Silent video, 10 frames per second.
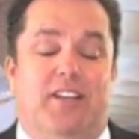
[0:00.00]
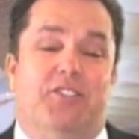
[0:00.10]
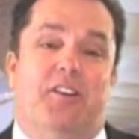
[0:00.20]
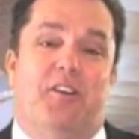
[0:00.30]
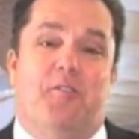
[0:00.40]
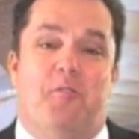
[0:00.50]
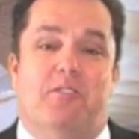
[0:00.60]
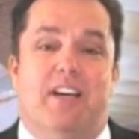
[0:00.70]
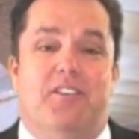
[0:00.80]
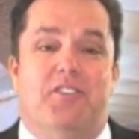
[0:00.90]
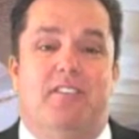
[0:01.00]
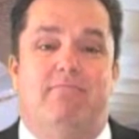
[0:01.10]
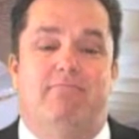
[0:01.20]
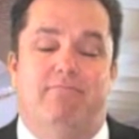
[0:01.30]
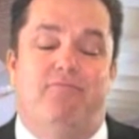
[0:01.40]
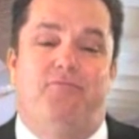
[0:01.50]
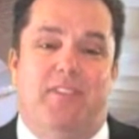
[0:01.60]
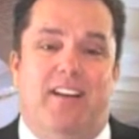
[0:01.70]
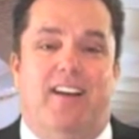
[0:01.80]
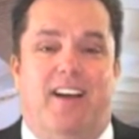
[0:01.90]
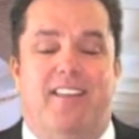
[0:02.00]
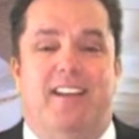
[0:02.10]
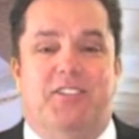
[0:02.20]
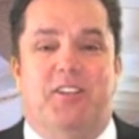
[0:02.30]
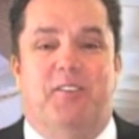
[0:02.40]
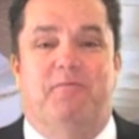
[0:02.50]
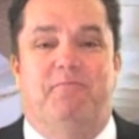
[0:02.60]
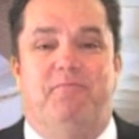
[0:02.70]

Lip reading: Is there a correlation? I think so.